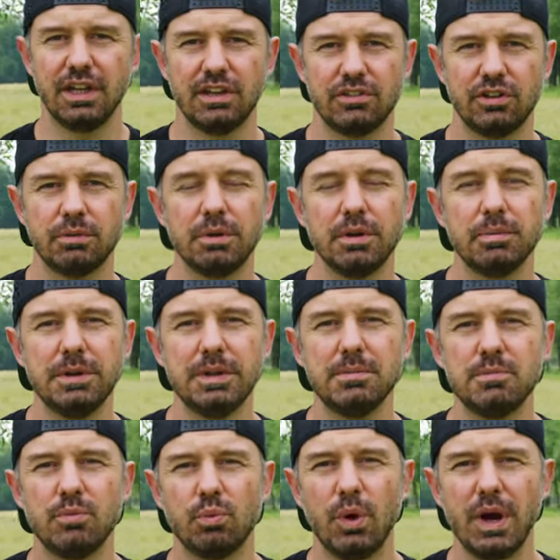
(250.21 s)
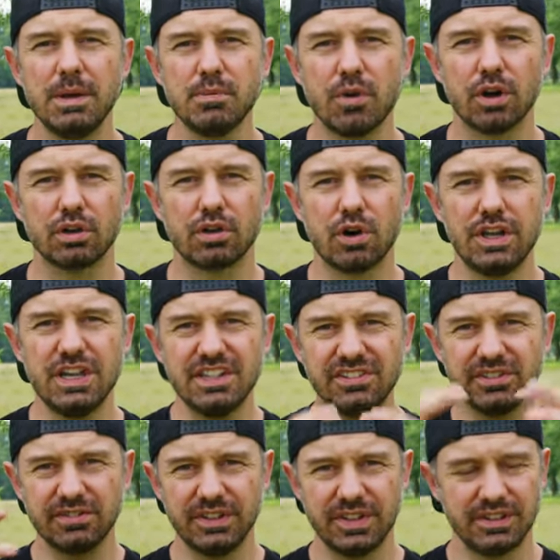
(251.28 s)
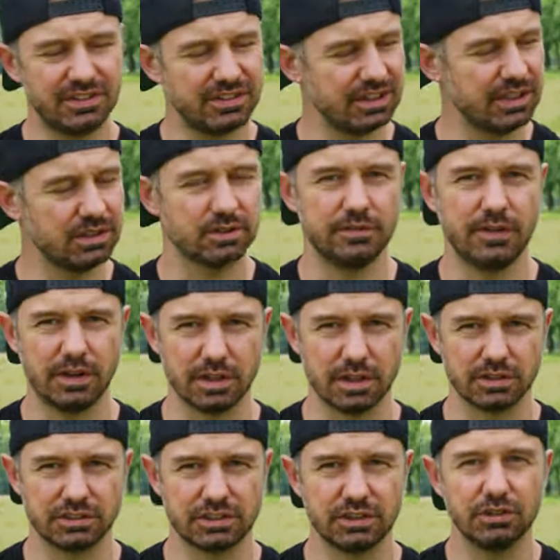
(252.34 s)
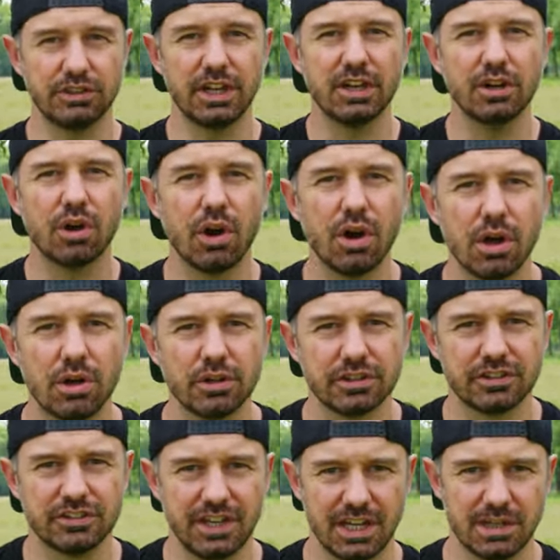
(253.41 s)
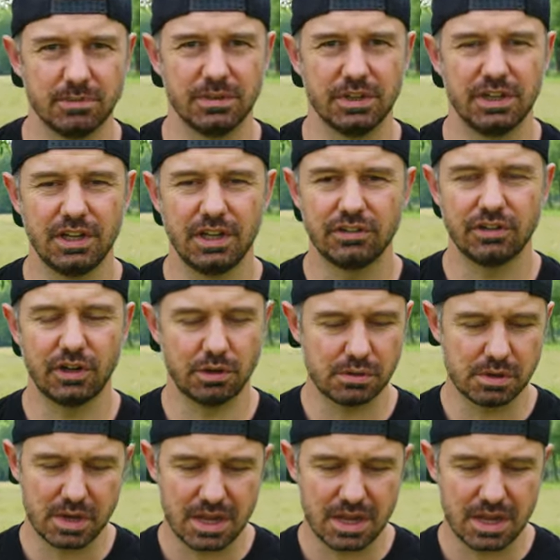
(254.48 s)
So there will be way more cohesiveness in your photos, because they look all the same. So